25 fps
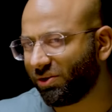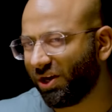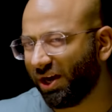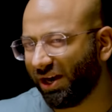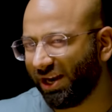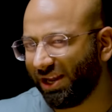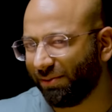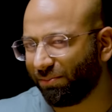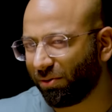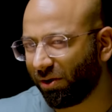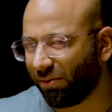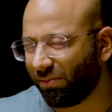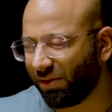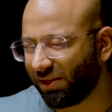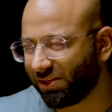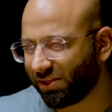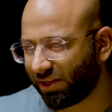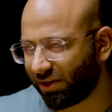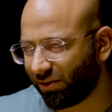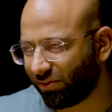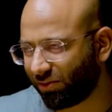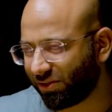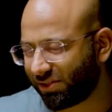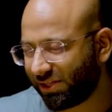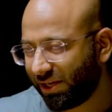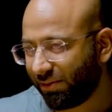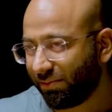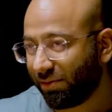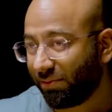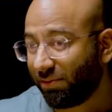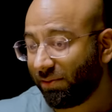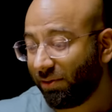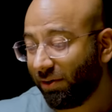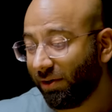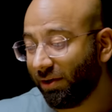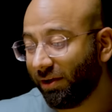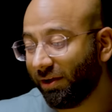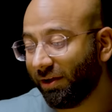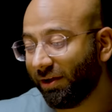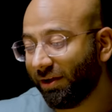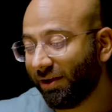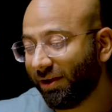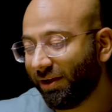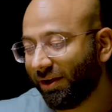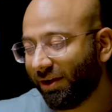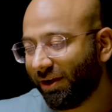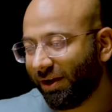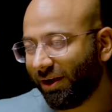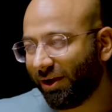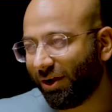Ghadi probably is around the same
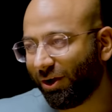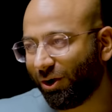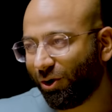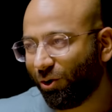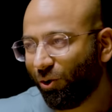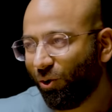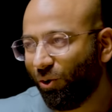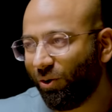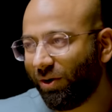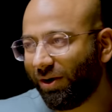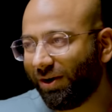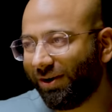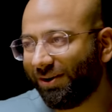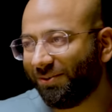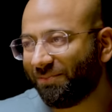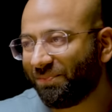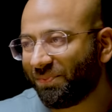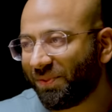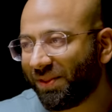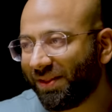amount. Coke?